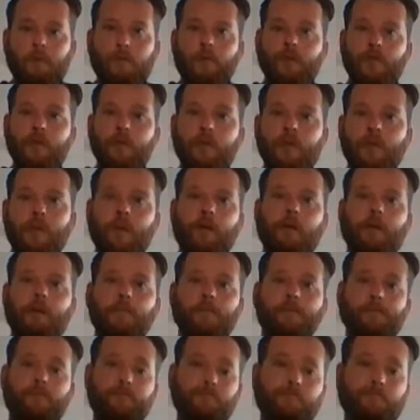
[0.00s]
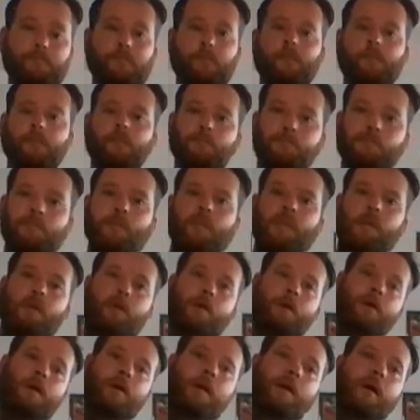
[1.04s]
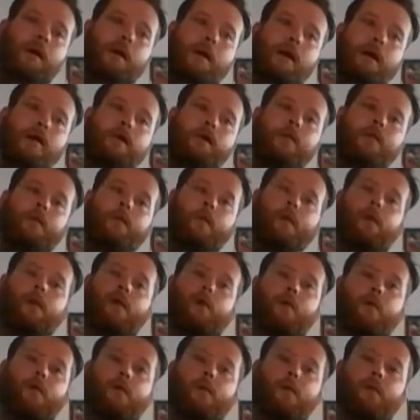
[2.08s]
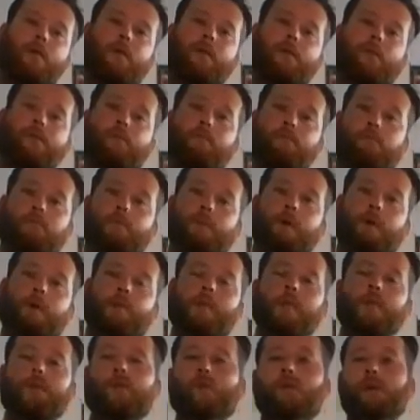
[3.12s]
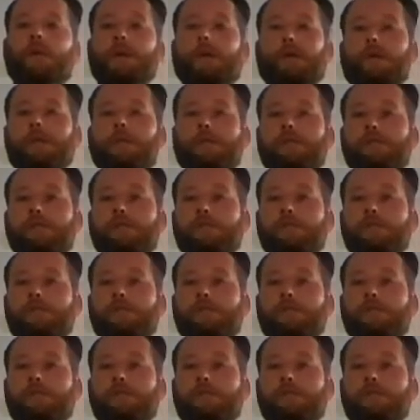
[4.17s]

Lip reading: know, to share, and so I'm enjoying it.